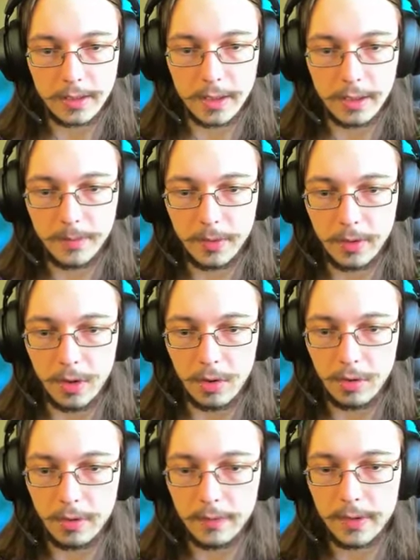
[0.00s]
teleport
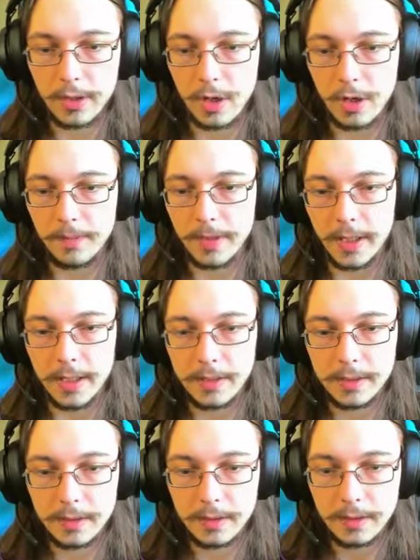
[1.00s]
all over the darn
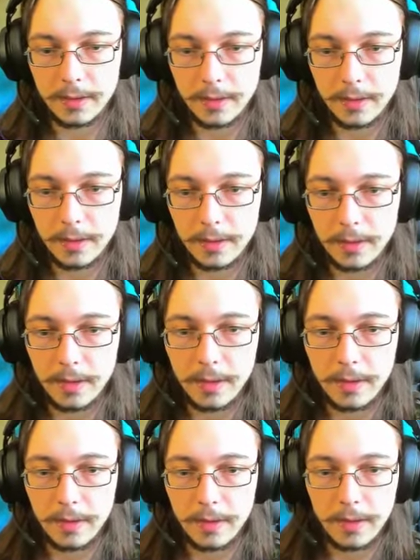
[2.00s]
place.
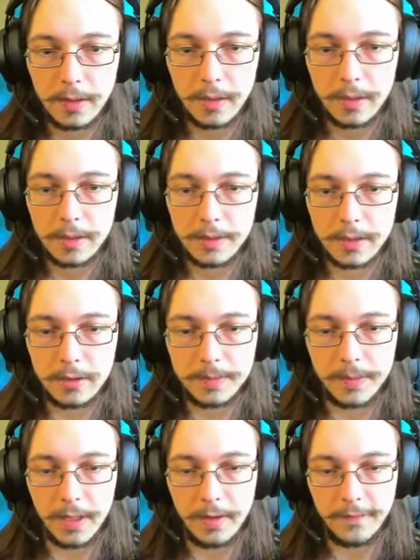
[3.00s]
Excuse
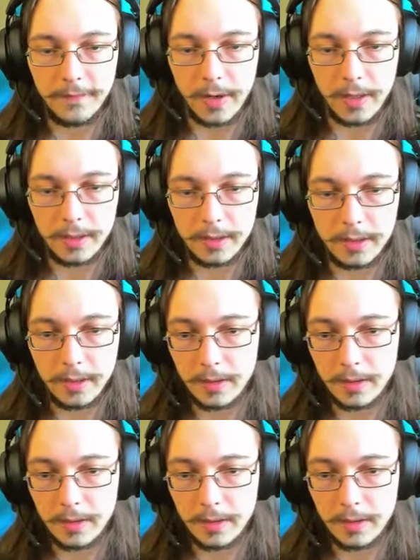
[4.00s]
me, friend.